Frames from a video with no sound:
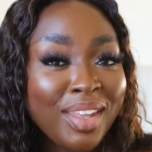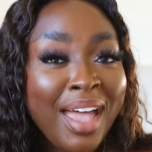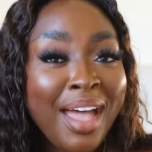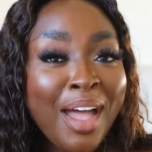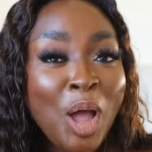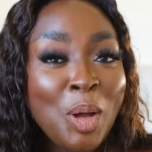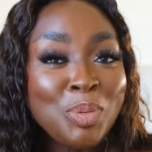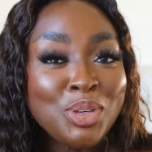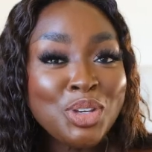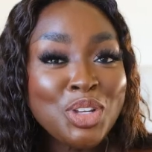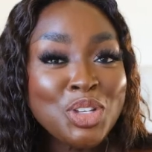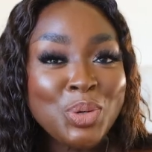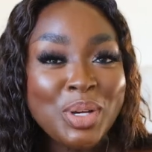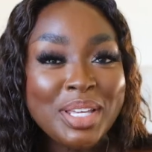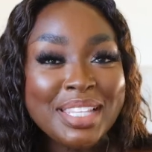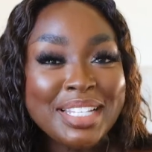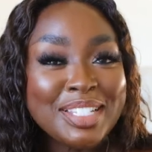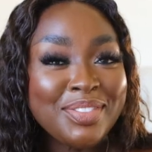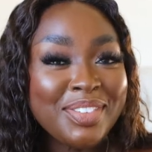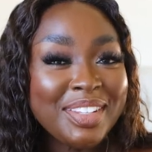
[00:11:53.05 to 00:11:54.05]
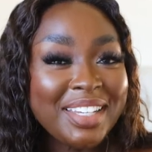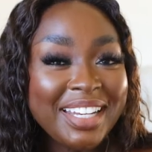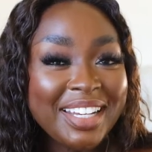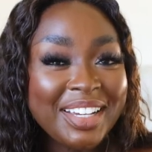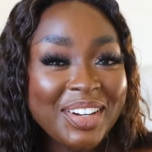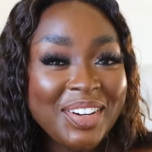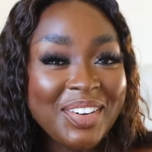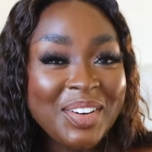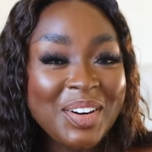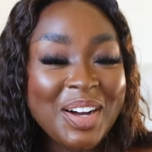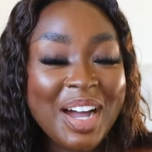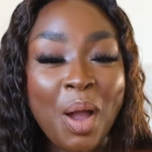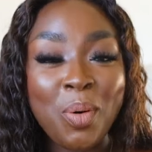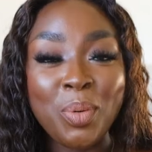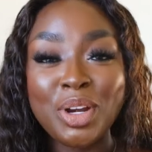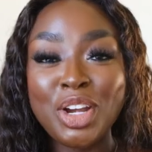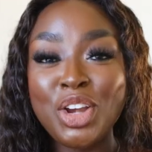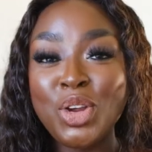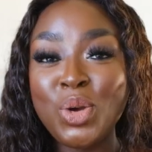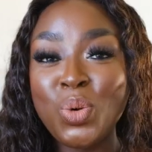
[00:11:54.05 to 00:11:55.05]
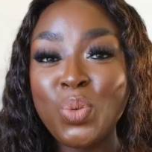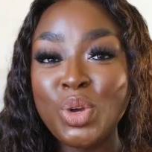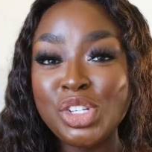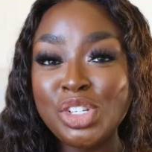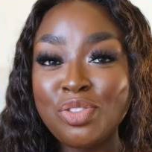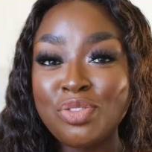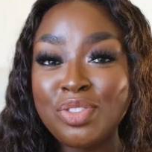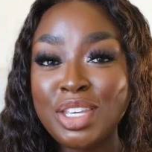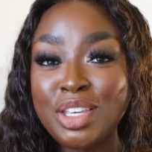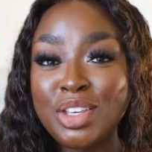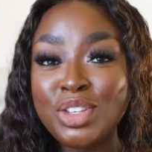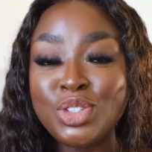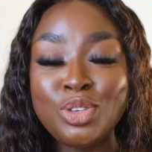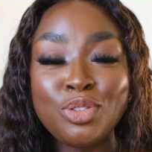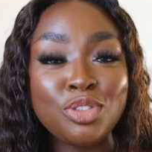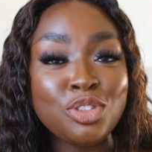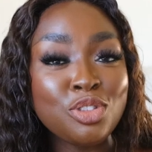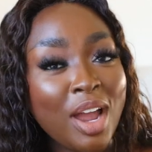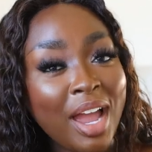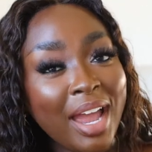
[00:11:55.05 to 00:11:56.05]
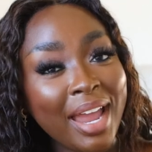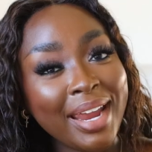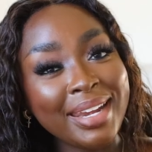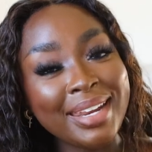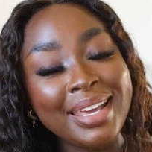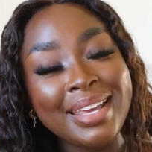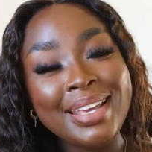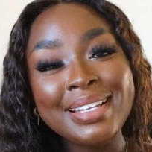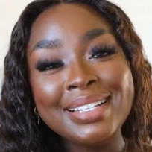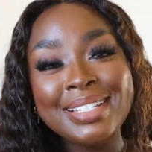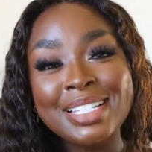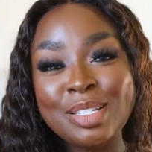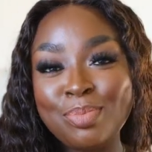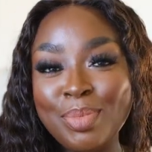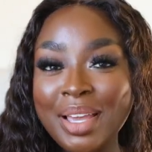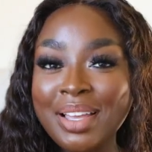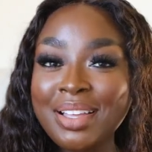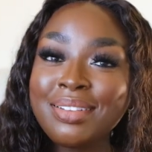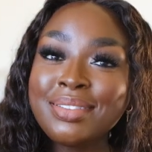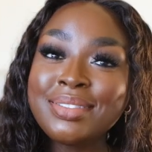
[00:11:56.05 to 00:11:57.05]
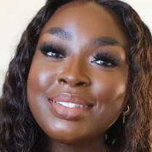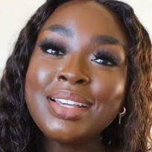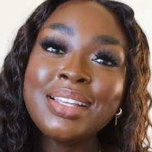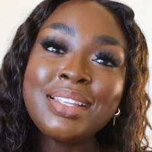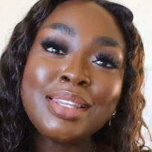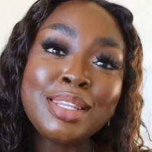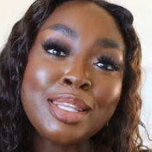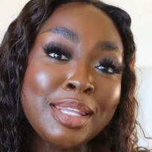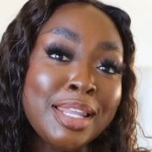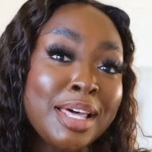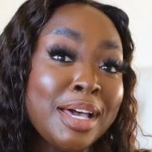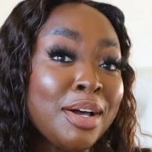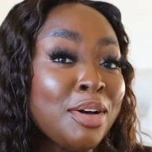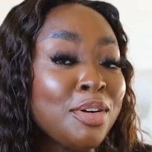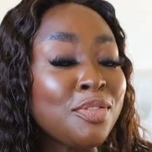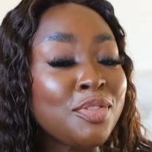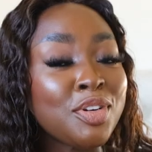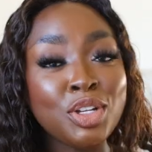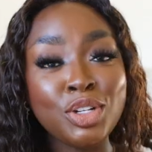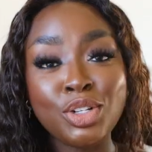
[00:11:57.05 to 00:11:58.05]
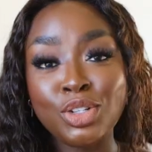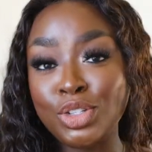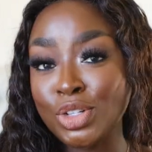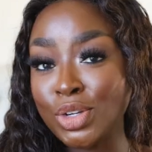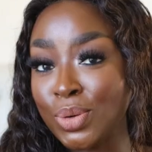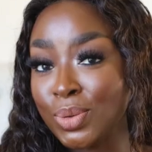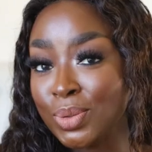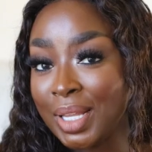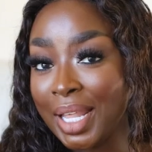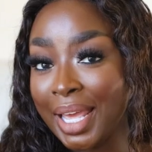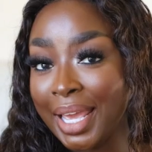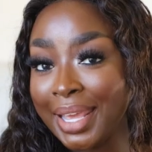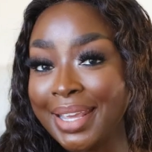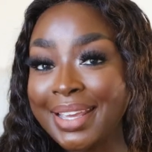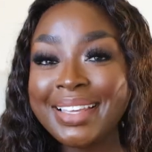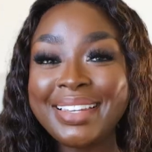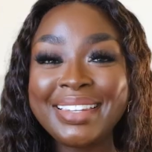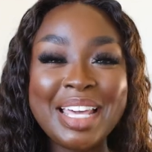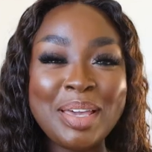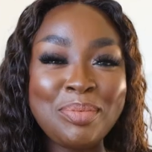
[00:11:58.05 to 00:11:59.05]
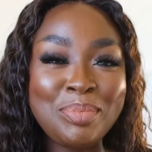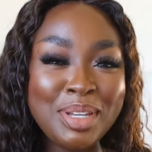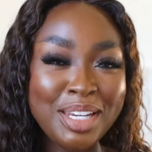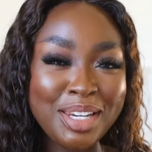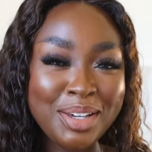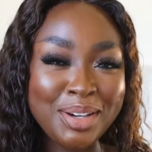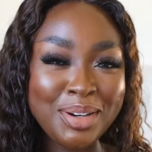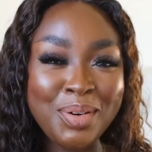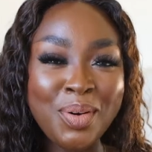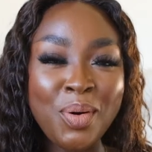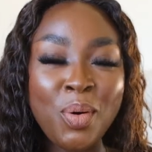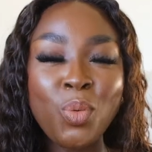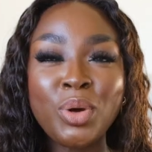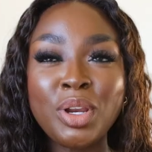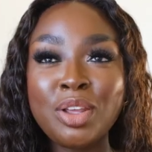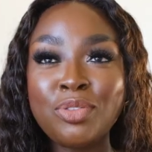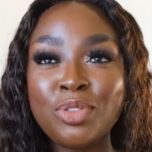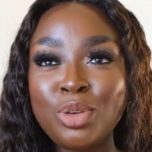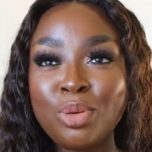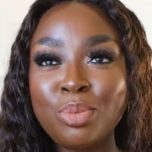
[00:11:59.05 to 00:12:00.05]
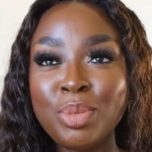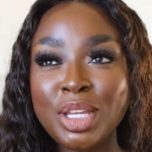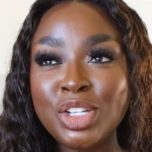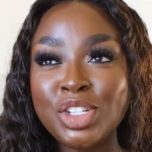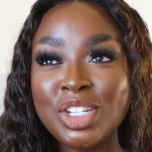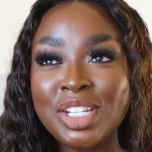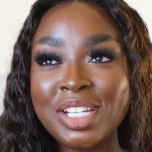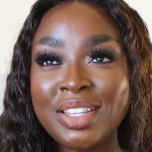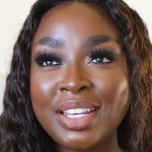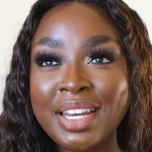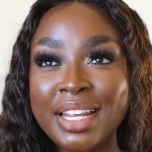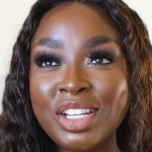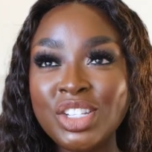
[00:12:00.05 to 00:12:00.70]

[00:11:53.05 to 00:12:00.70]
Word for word: I hope you enjoyed this video. I want to know which of these you've tried, smelled, loved, don't like. Let me know. One of you mentioned that